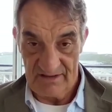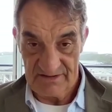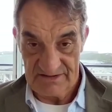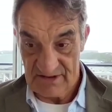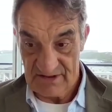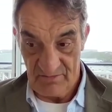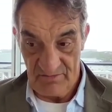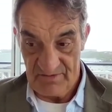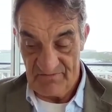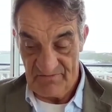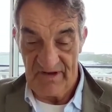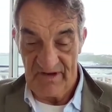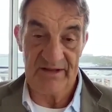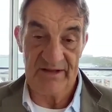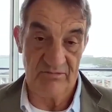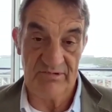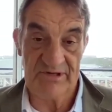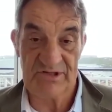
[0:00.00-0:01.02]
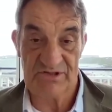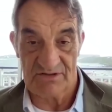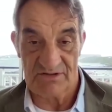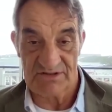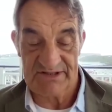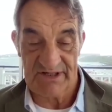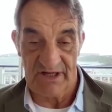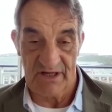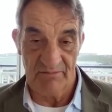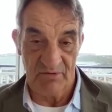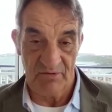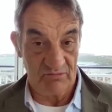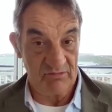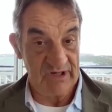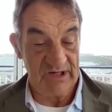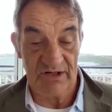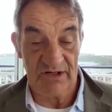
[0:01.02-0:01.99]
So we found the original cellar
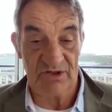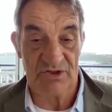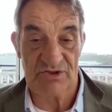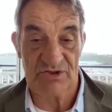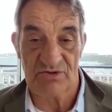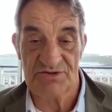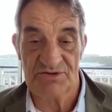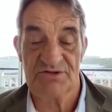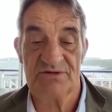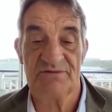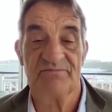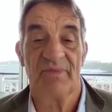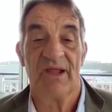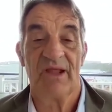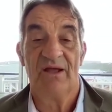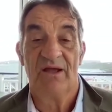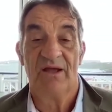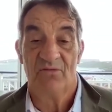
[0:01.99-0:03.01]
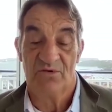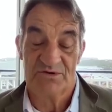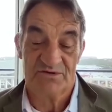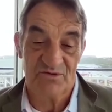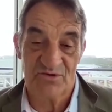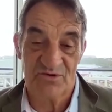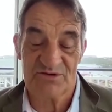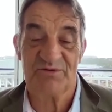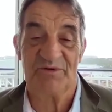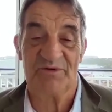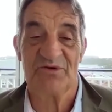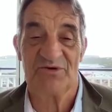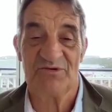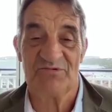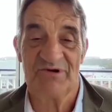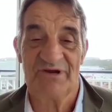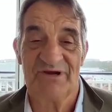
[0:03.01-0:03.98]
book written in Georgian, which of course we
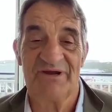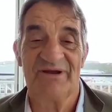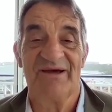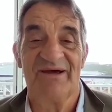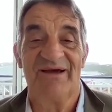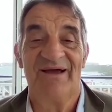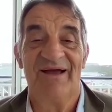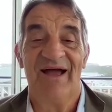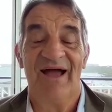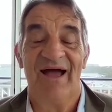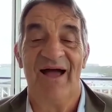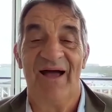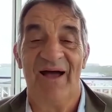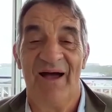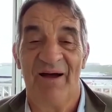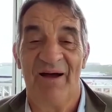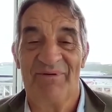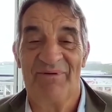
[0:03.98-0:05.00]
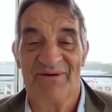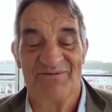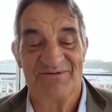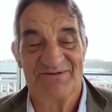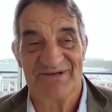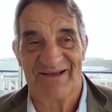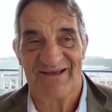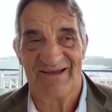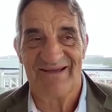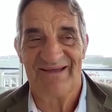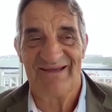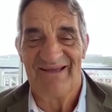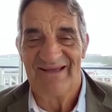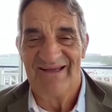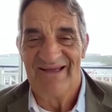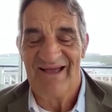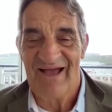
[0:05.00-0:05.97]
couldn't read, but that was okay.
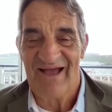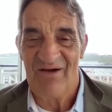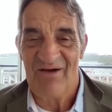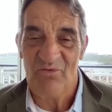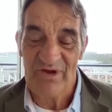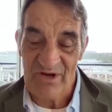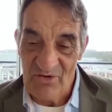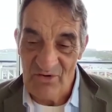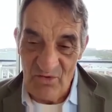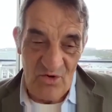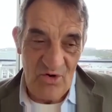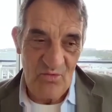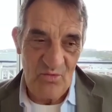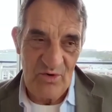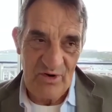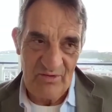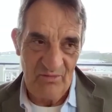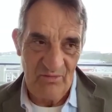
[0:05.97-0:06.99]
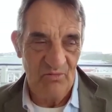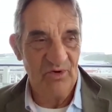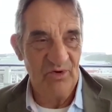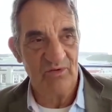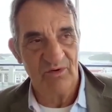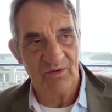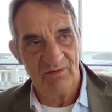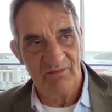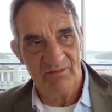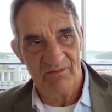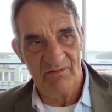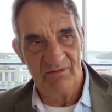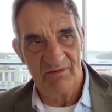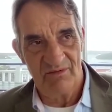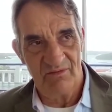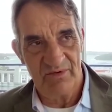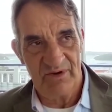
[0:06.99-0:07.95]
We
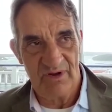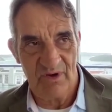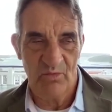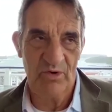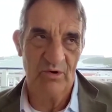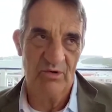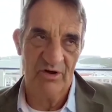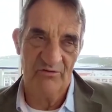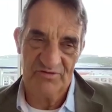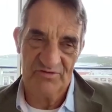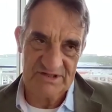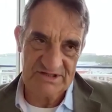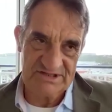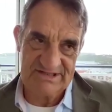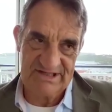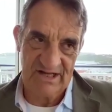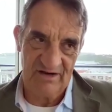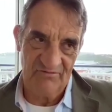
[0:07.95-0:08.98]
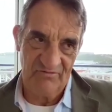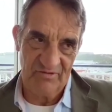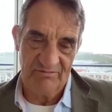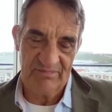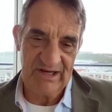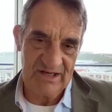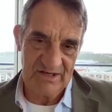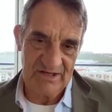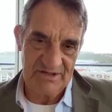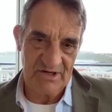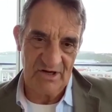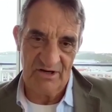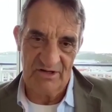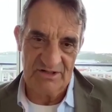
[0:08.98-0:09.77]
were offered the cellar for $1 million